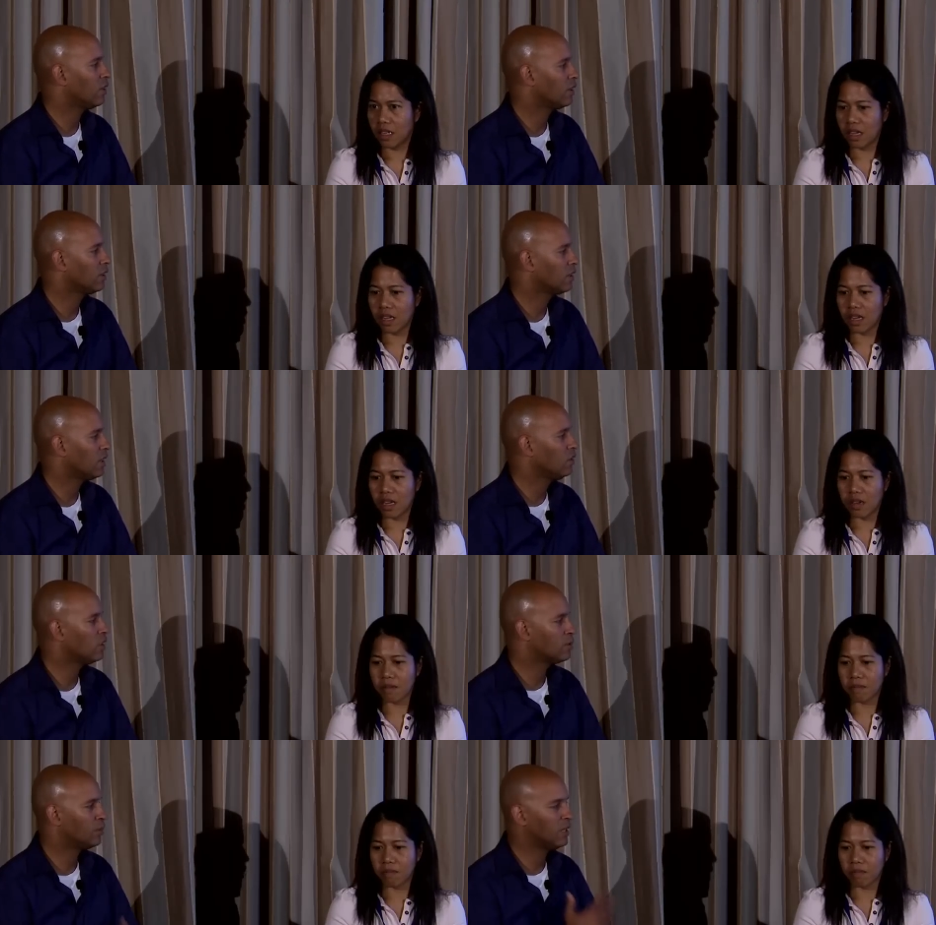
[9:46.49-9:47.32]
Speaker 1: Or can
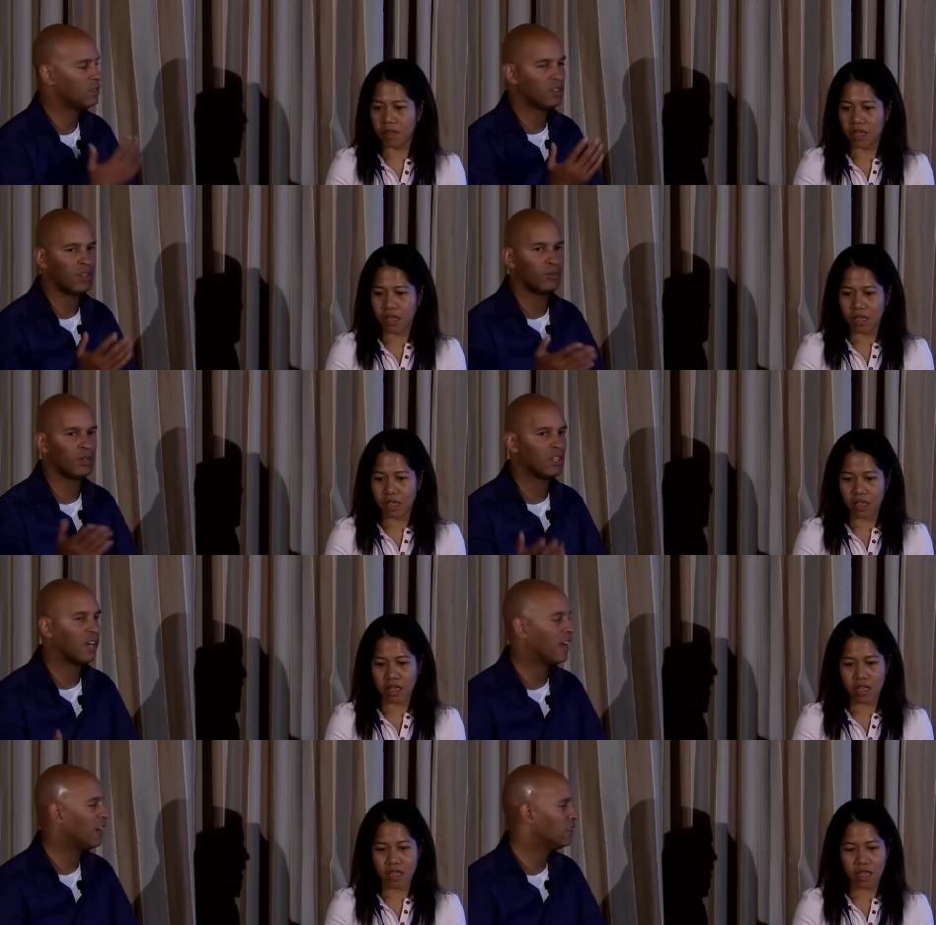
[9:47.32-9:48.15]
you explain to them what
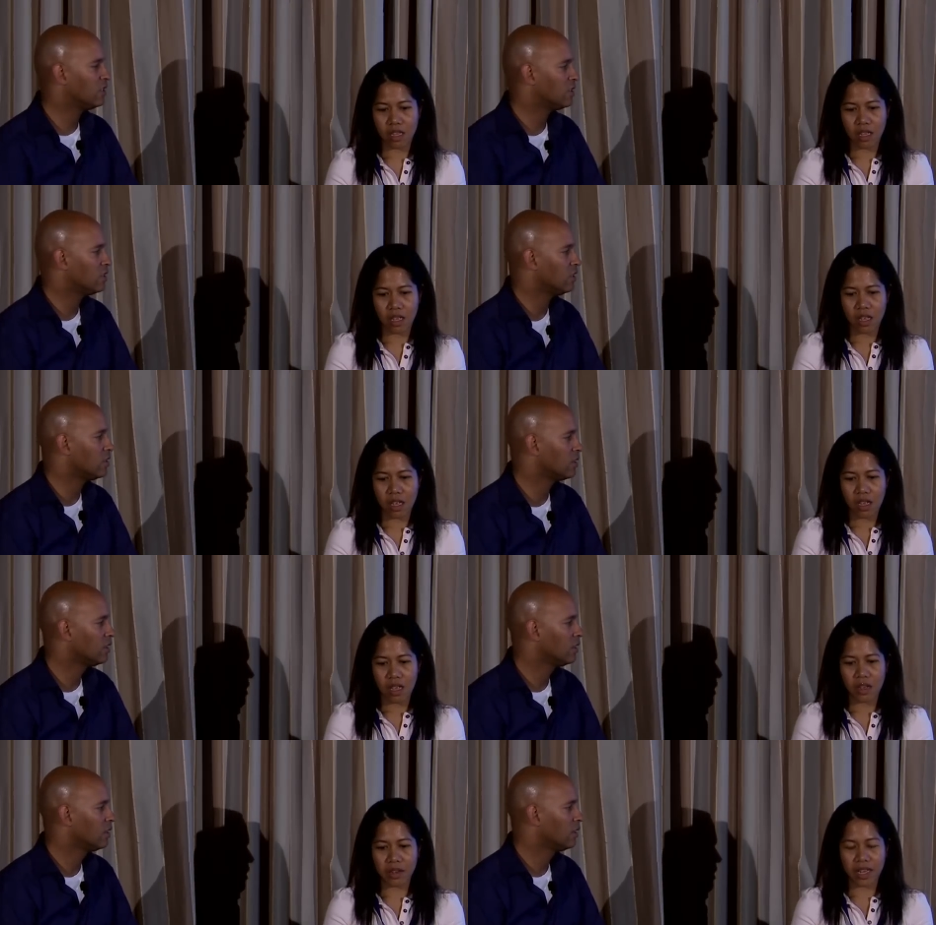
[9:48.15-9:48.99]
dialysis is?
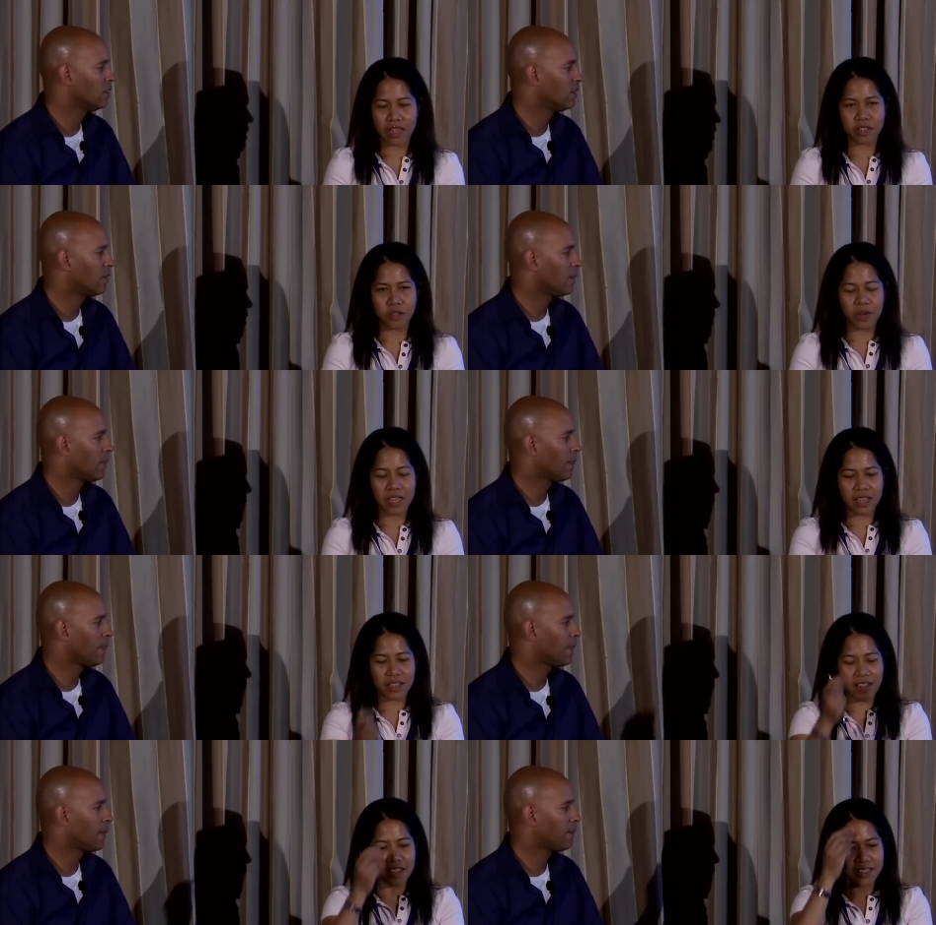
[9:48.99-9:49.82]
Speaker 2: Okay, so what
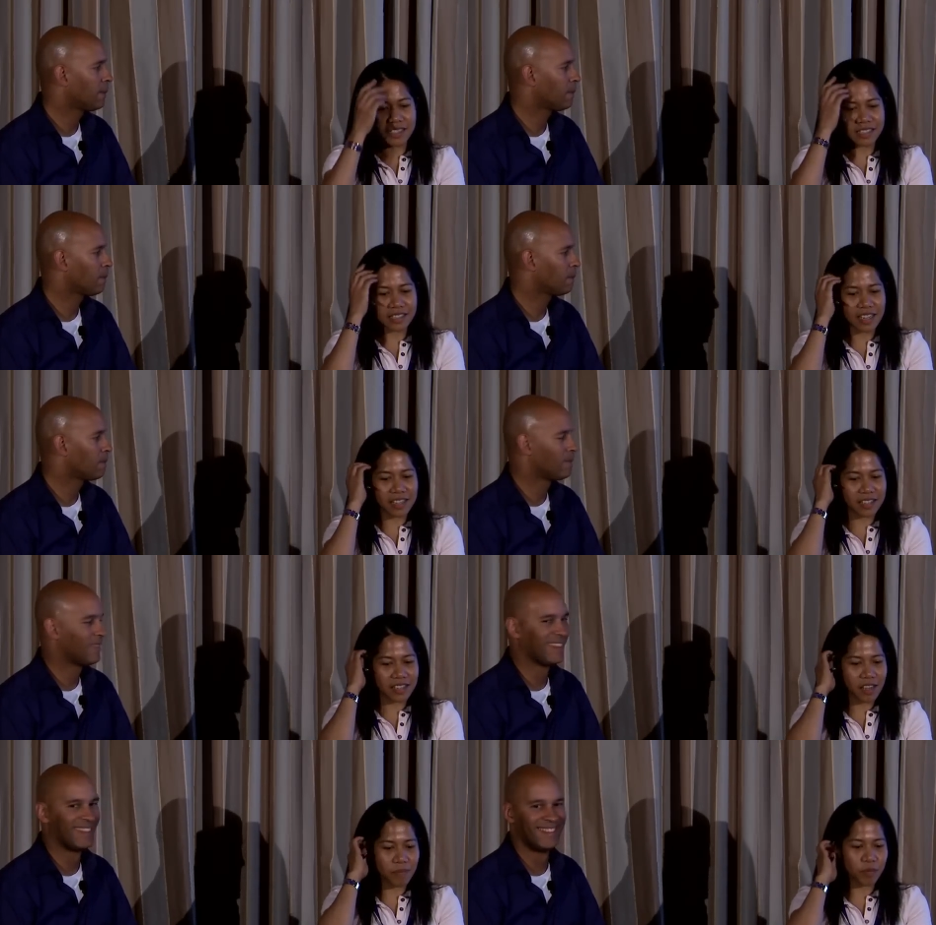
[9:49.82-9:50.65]
it does is that
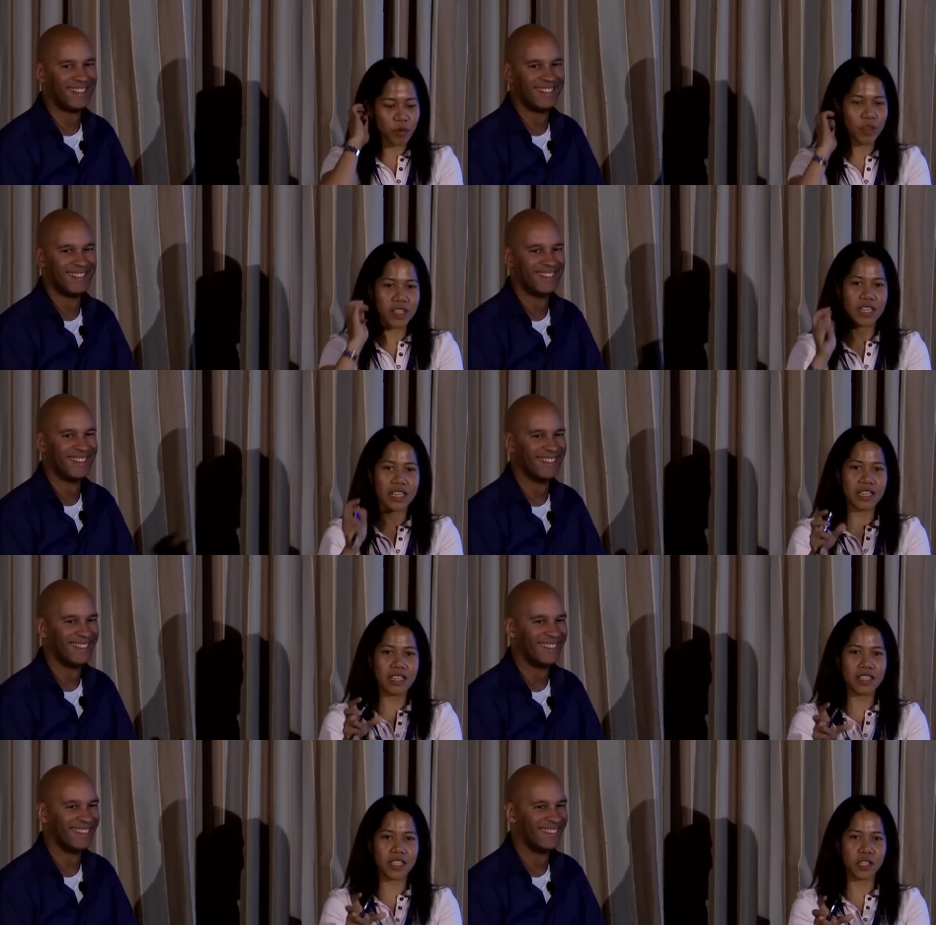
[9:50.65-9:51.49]
um, when the
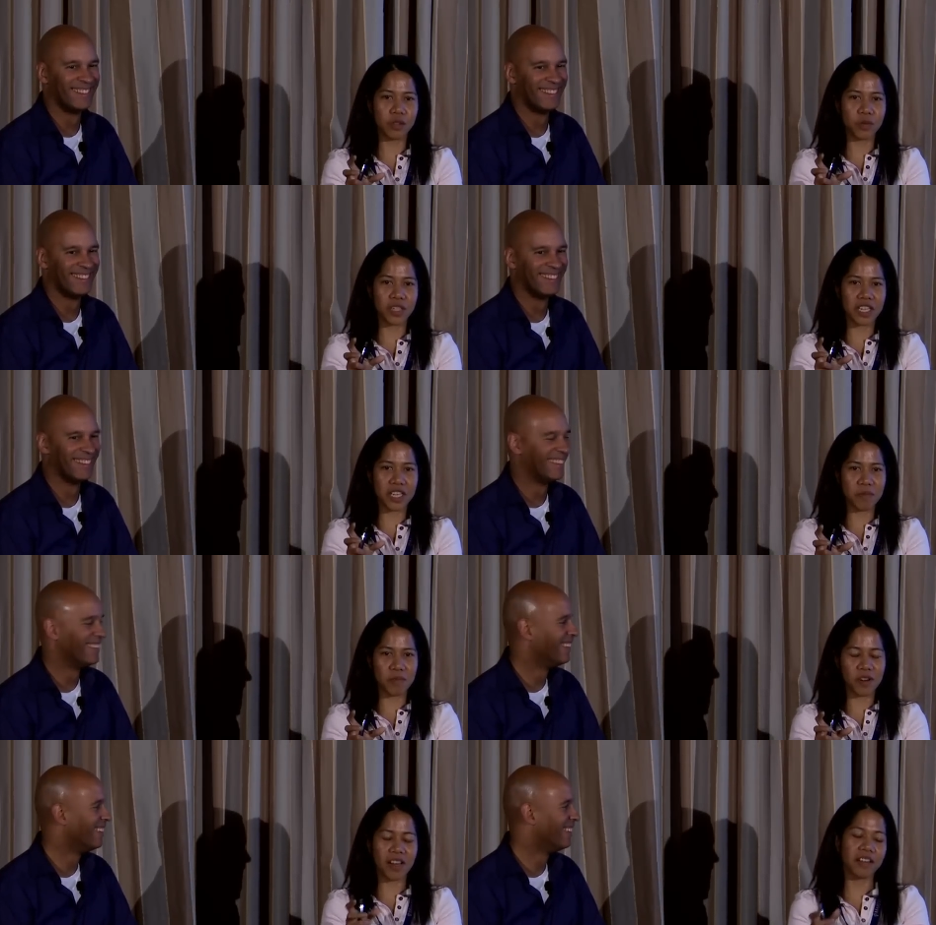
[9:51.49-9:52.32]
kidney doesn't work
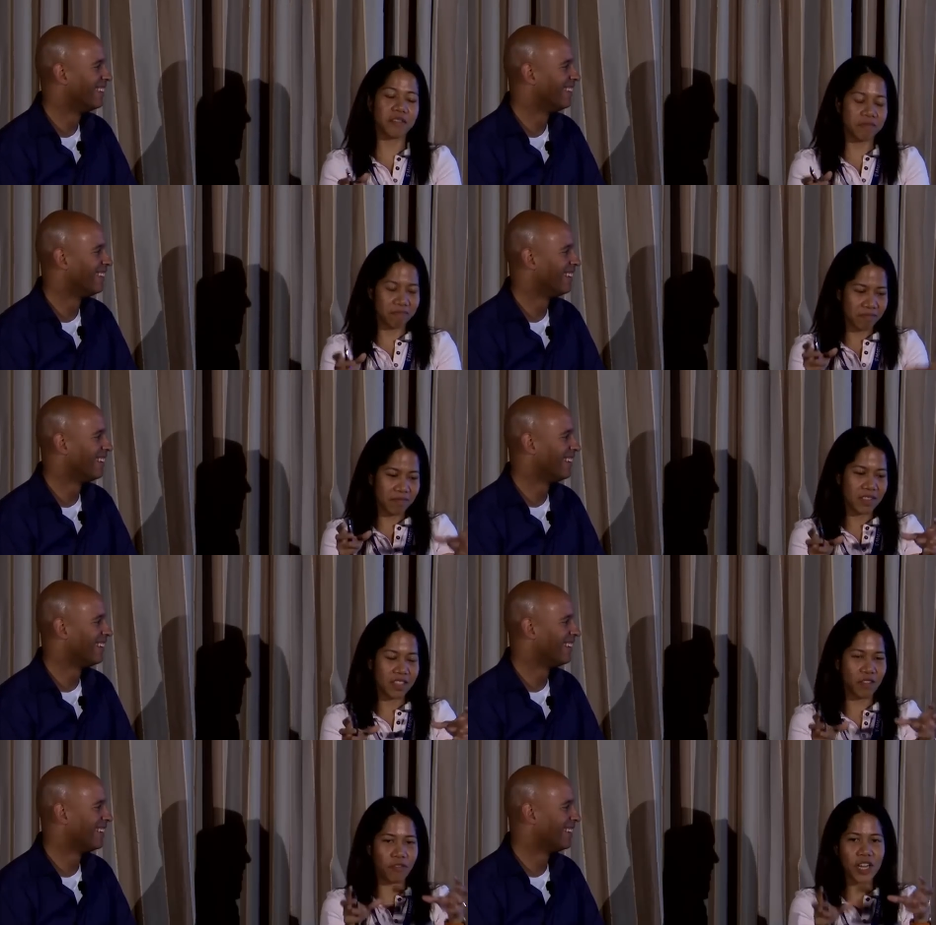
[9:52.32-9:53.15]
anymore, like
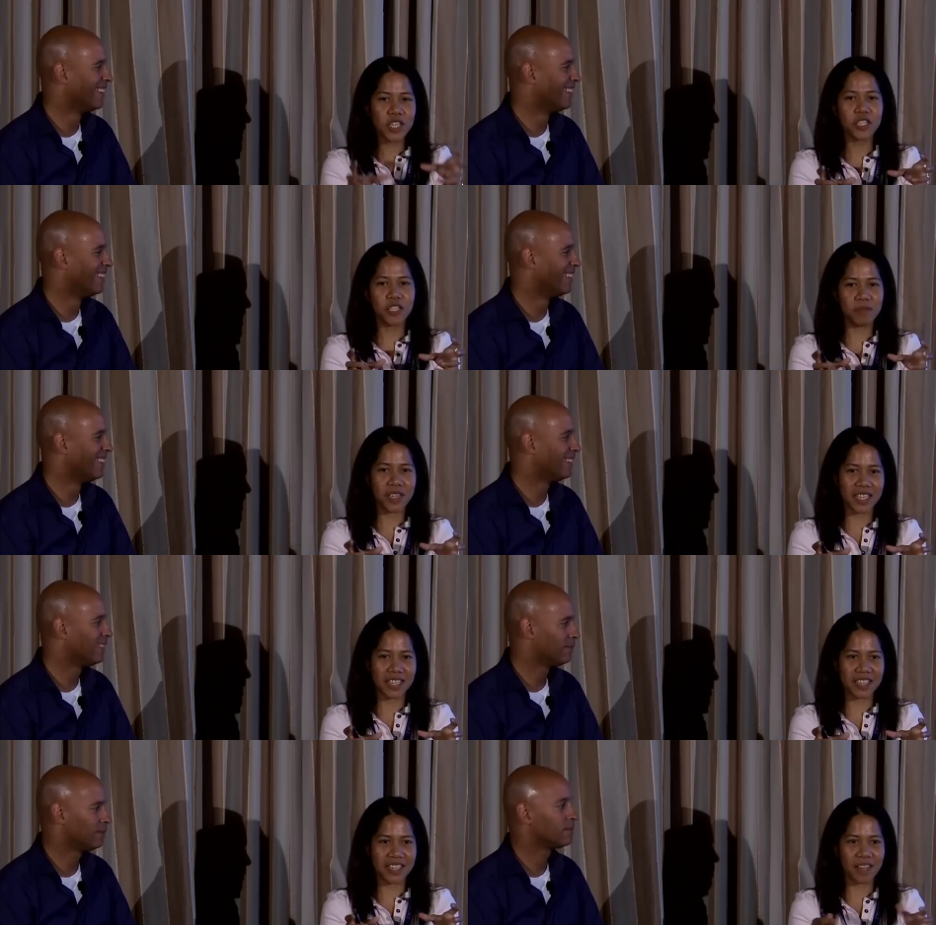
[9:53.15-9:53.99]
the function of the
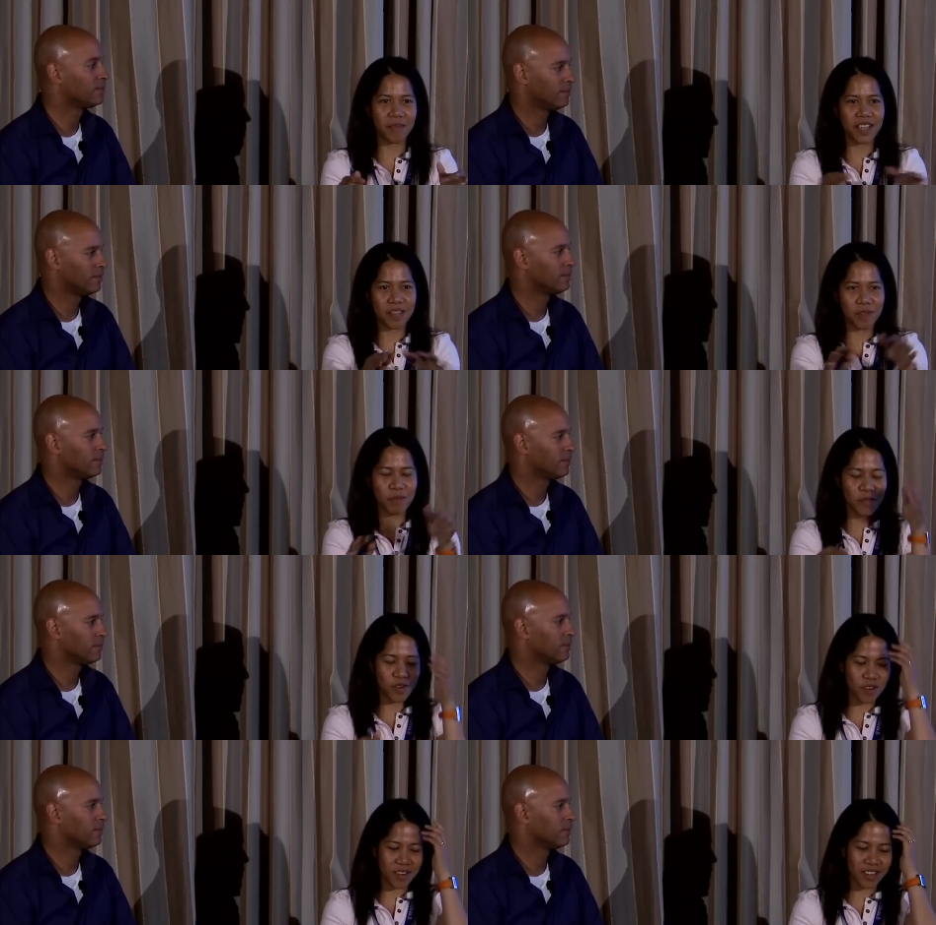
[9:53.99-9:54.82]
kidney, I'm going to be more